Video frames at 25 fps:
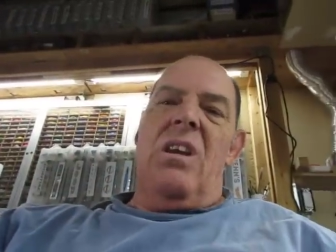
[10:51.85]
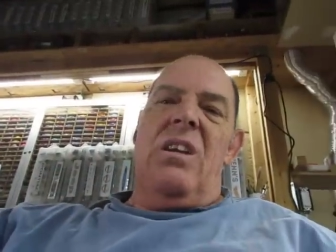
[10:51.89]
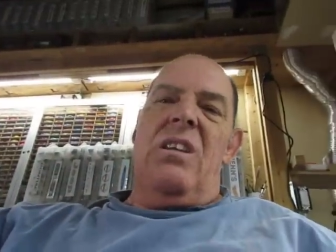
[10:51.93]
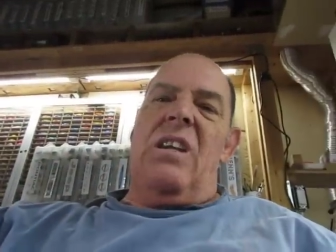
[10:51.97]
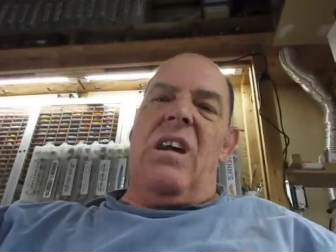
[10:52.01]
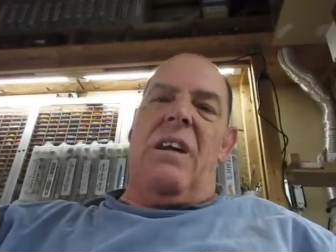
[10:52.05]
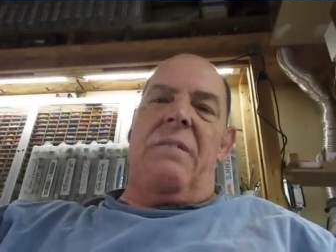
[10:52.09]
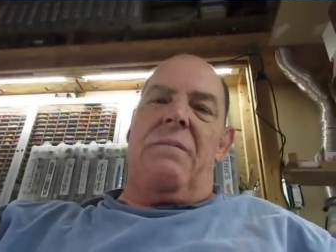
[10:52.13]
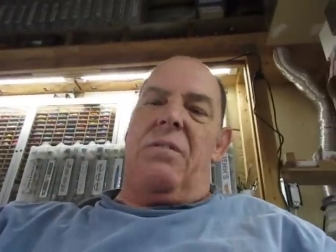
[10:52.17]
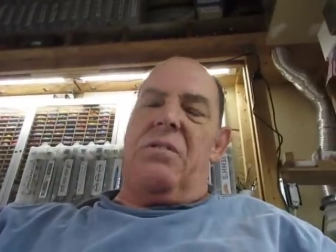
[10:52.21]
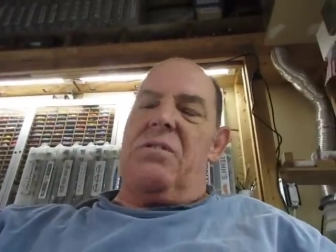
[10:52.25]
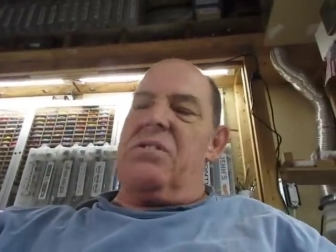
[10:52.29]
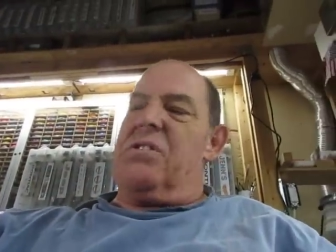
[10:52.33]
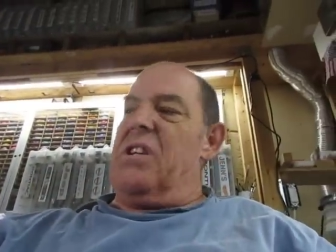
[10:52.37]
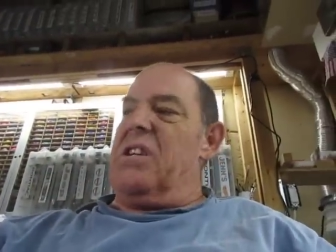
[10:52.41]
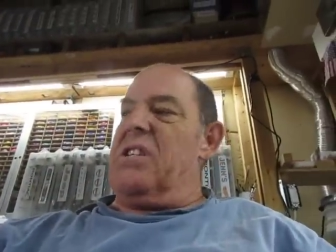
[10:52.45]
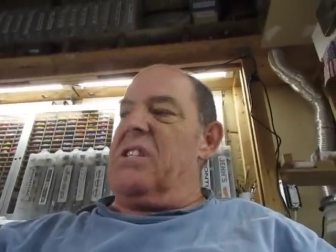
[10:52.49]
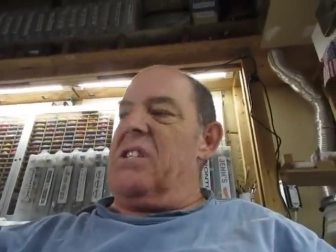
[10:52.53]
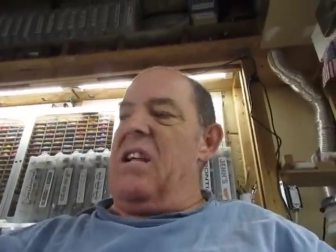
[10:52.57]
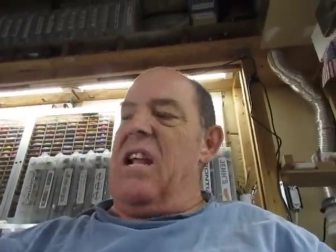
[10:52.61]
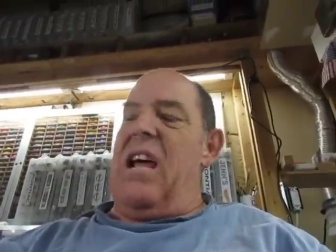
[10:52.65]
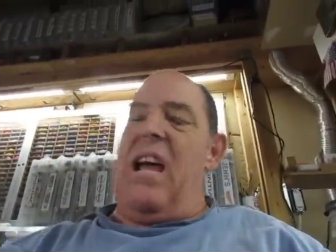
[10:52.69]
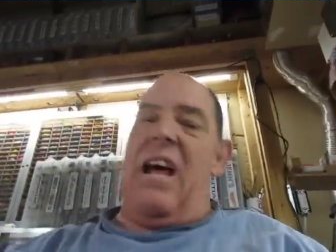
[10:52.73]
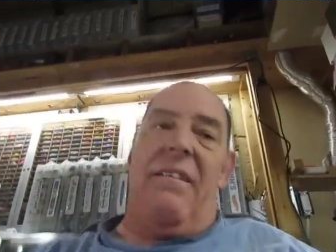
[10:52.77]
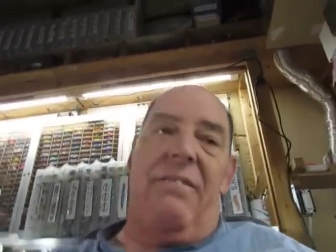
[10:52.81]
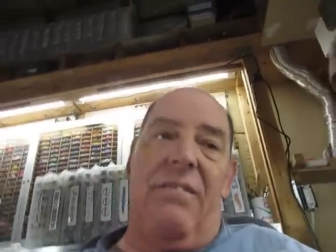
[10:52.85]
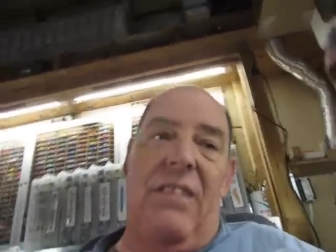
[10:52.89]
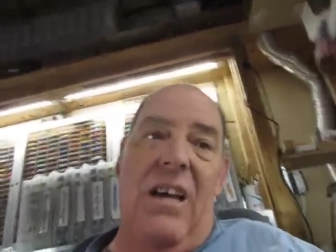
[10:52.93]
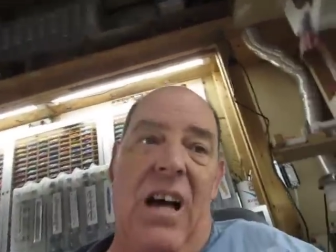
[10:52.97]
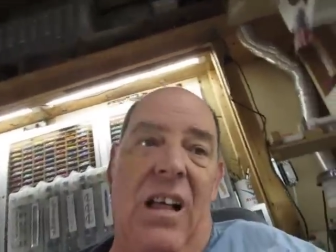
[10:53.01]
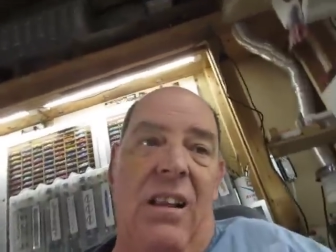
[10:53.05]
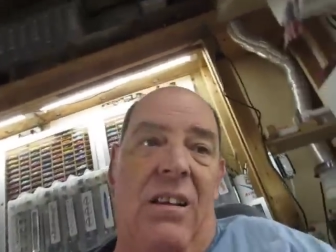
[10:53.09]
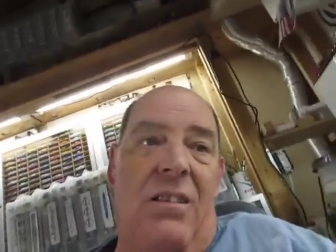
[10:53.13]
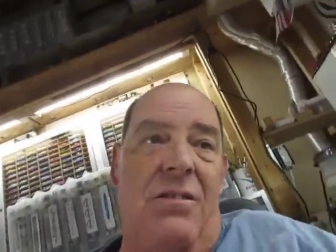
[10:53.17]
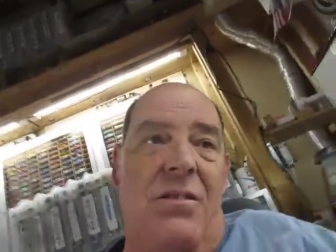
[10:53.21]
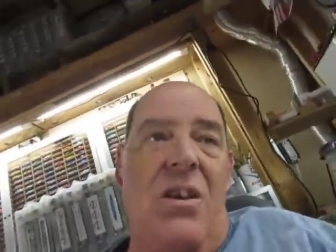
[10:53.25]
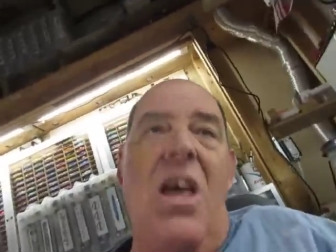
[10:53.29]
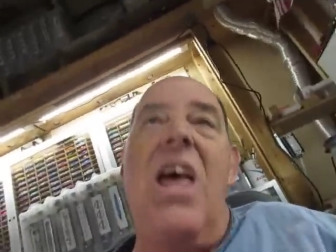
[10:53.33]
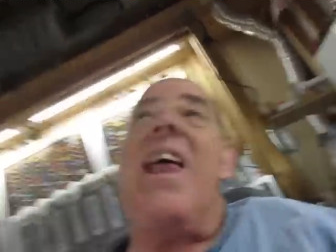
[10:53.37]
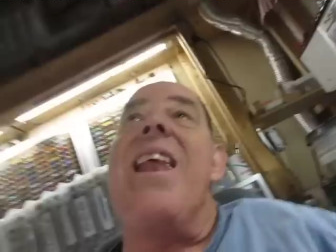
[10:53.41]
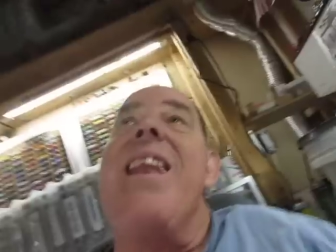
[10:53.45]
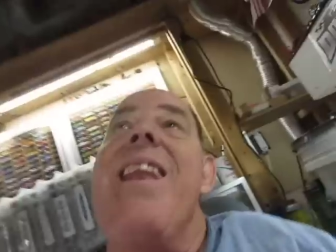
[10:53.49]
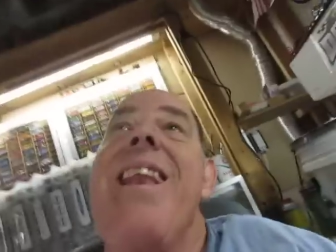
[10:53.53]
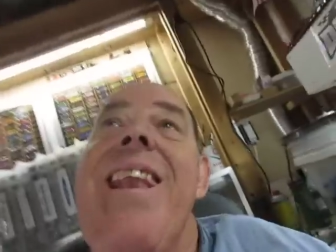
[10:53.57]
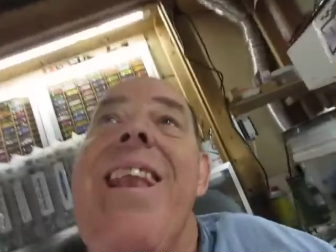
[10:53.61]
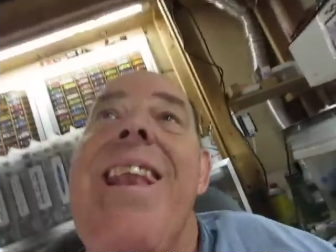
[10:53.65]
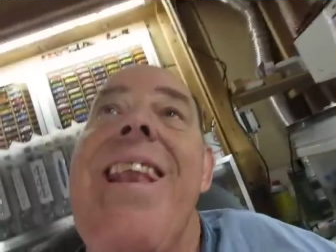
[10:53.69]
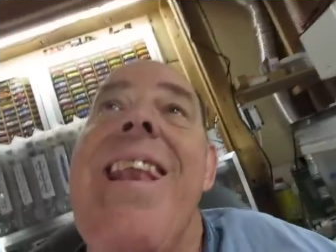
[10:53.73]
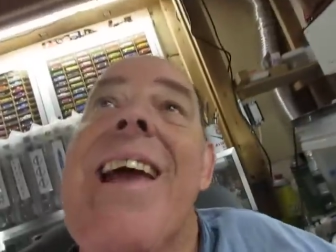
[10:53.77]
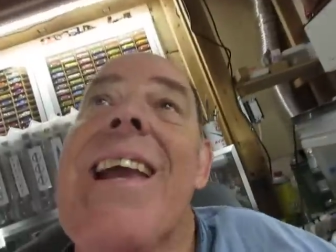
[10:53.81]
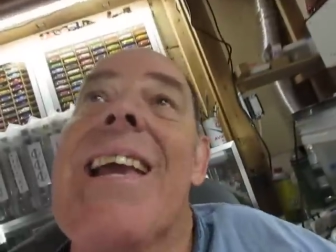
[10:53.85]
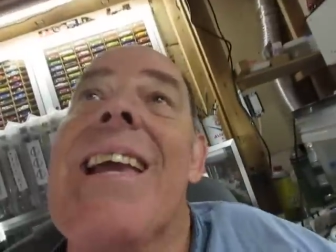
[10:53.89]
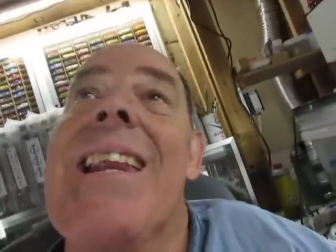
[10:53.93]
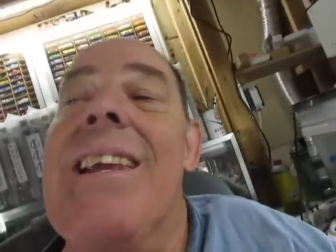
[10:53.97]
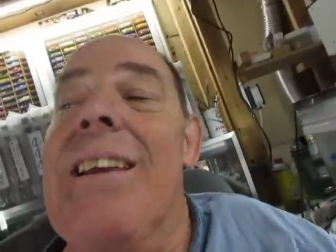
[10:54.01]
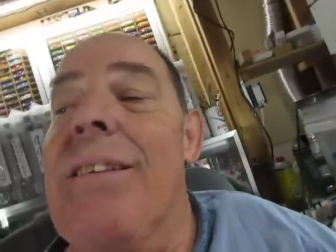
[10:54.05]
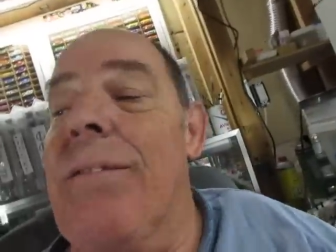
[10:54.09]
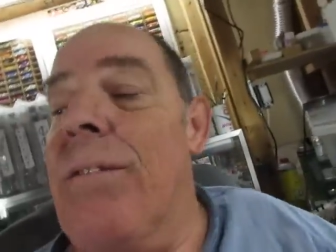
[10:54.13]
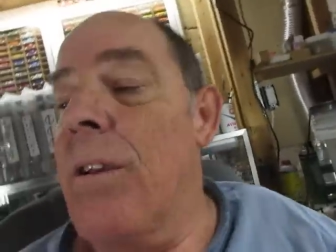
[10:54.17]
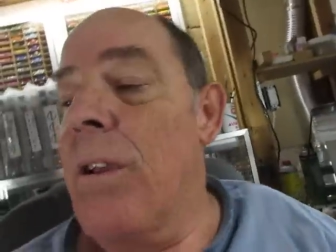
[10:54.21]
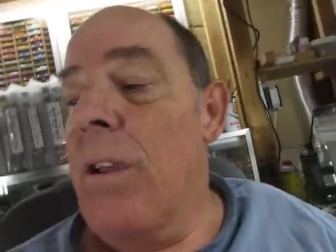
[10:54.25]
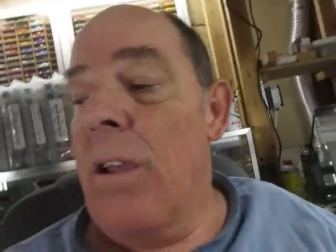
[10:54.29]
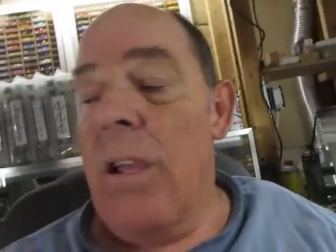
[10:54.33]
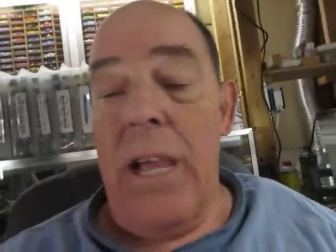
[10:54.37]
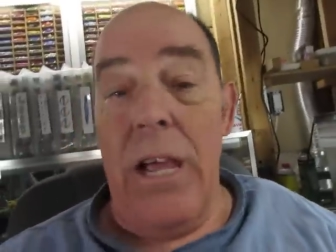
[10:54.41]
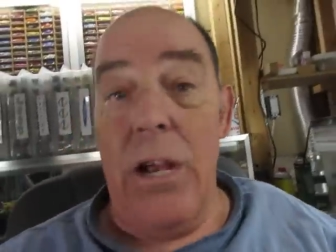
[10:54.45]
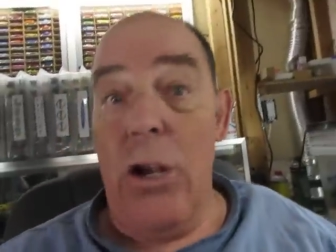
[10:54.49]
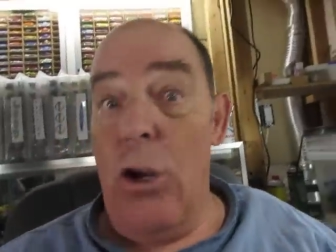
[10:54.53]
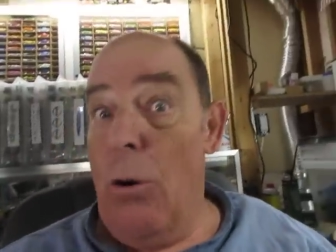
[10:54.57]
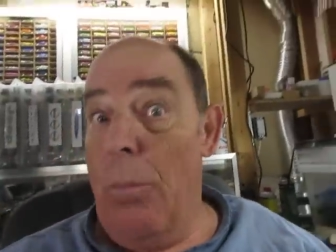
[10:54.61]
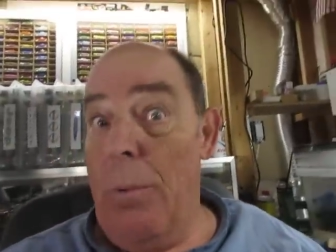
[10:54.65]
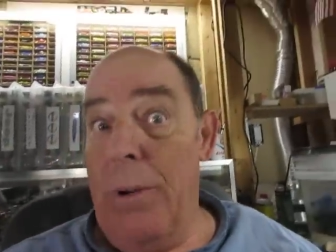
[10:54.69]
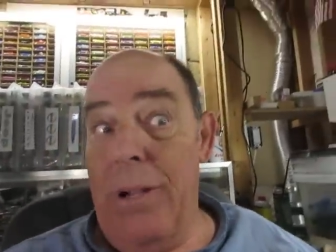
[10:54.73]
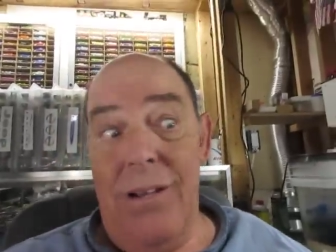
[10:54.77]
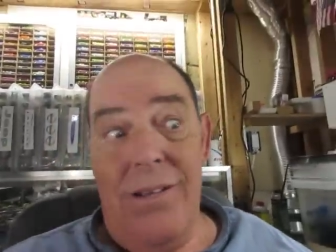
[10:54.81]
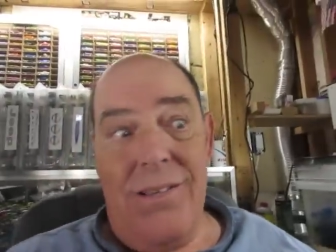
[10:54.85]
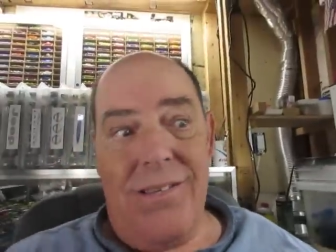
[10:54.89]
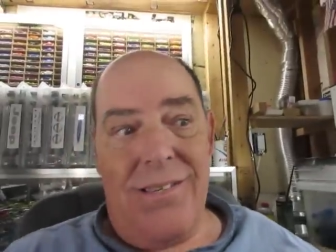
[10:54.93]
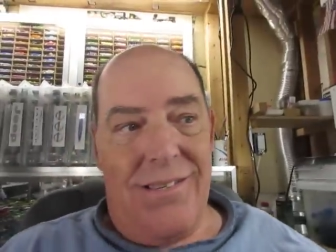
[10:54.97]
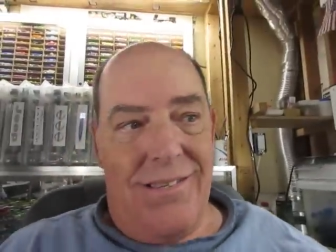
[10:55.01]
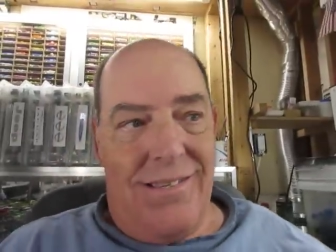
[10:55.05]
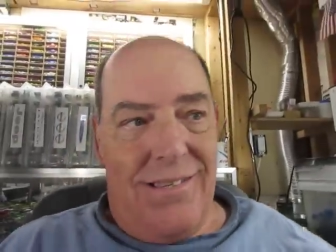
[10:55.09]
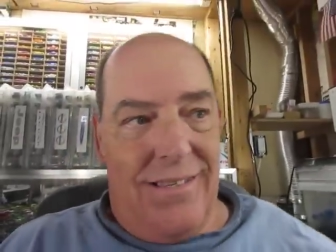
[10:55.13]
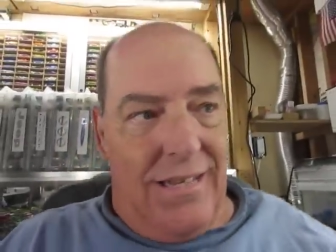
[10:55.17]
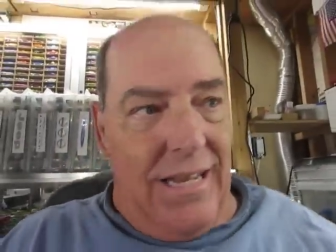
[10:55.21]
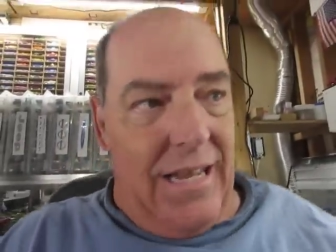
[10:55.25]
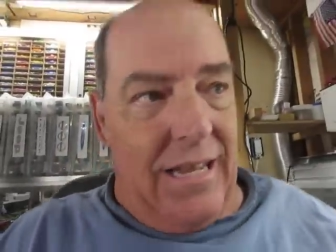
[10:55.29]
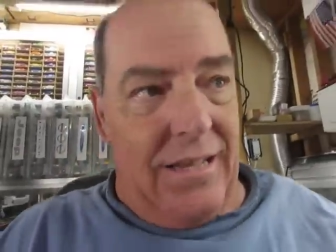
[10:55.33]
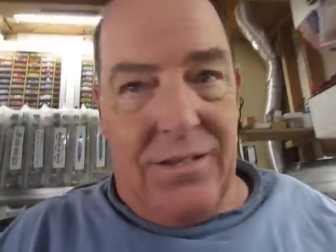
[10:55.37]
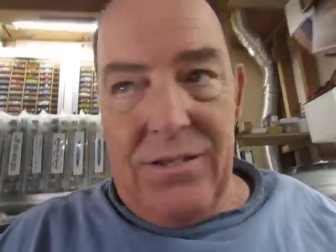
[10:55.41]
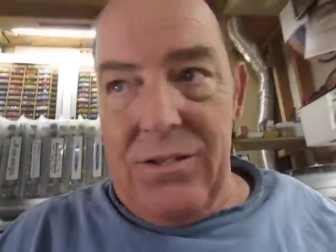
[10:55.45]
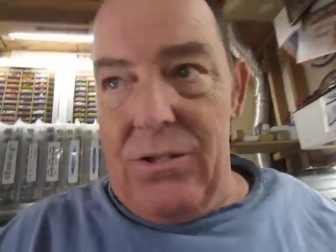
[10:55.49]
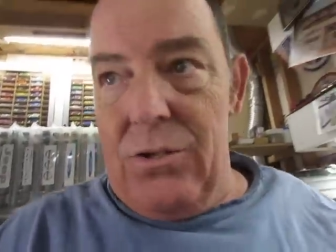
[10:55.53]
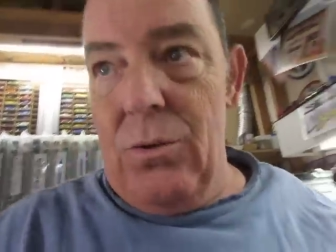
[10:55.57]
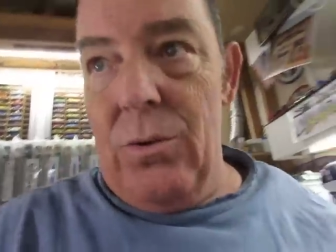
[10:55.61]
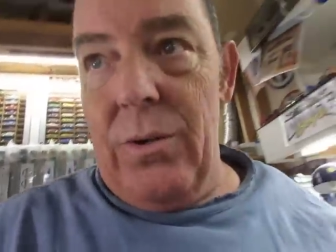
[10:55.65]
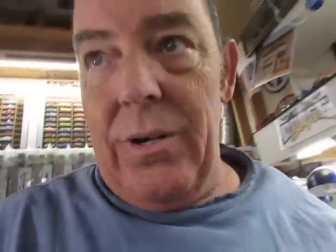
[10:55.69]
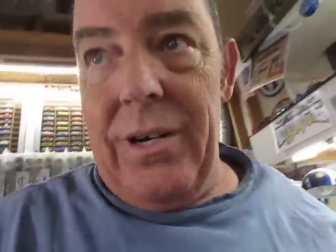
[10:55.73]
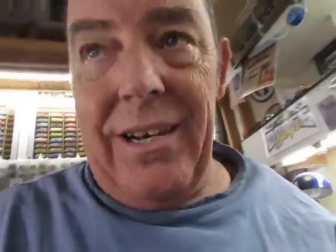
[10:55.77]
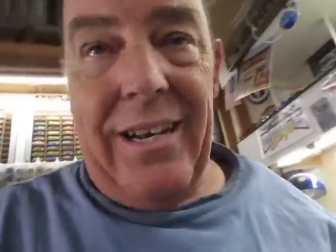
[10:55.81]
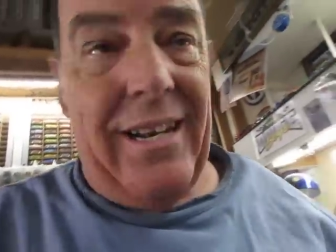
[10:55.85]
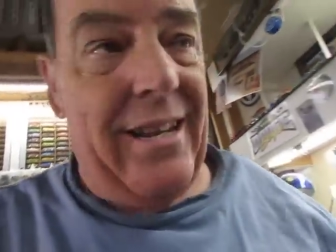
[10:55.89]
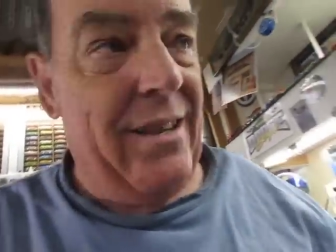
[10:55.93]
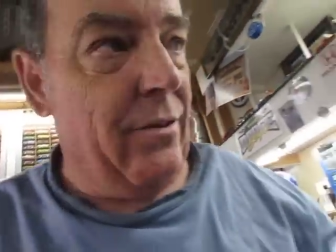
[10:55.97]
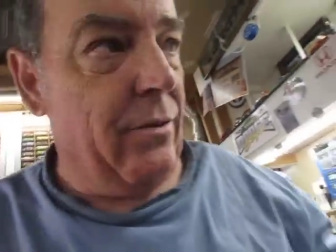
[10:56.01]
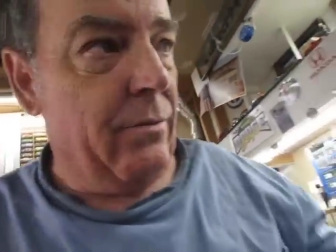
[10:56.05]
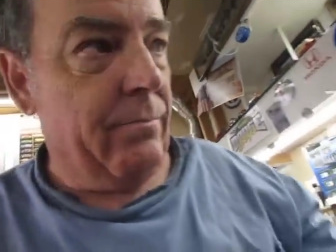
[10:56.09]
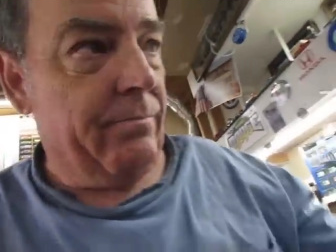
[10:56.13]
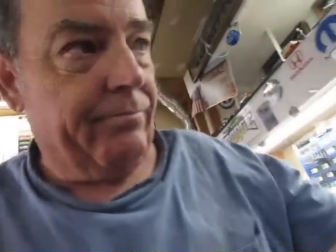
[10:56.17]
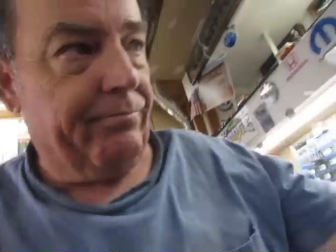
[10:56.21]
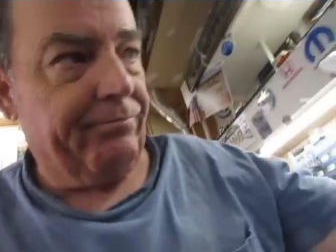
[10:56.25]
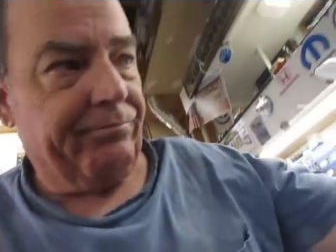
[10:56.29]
not for six and a half dollars negative, and nobody else is, is doing it either.